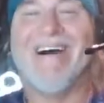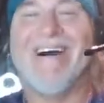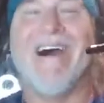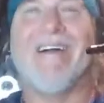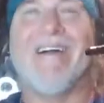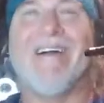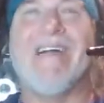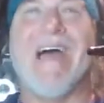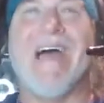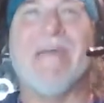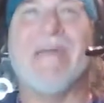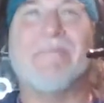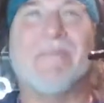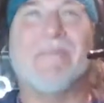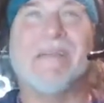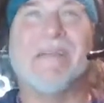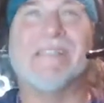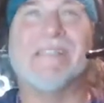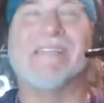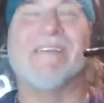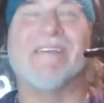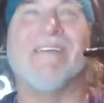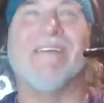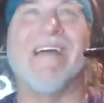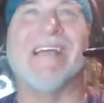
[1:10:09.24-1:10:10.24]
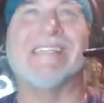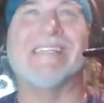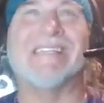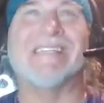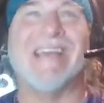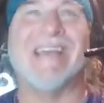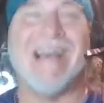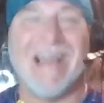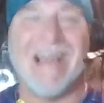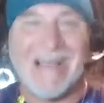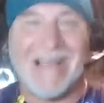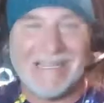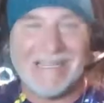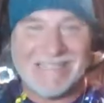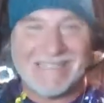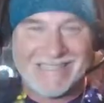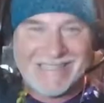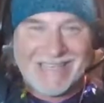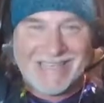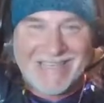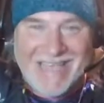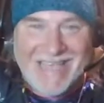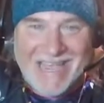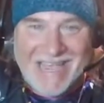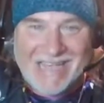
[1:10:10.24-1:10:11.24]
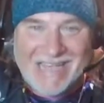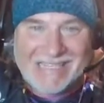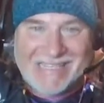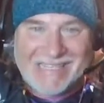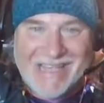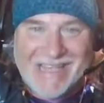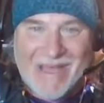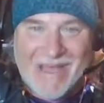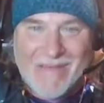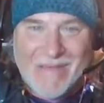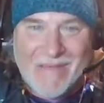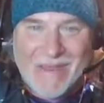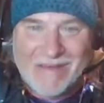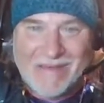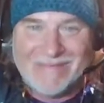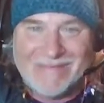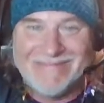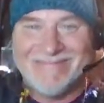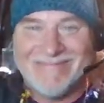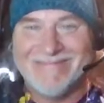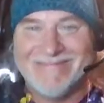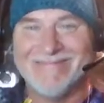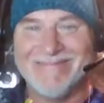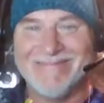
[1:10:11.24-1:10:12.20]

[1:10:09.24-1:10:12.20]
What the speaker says: All right, peace and grace, guys. The king's coming.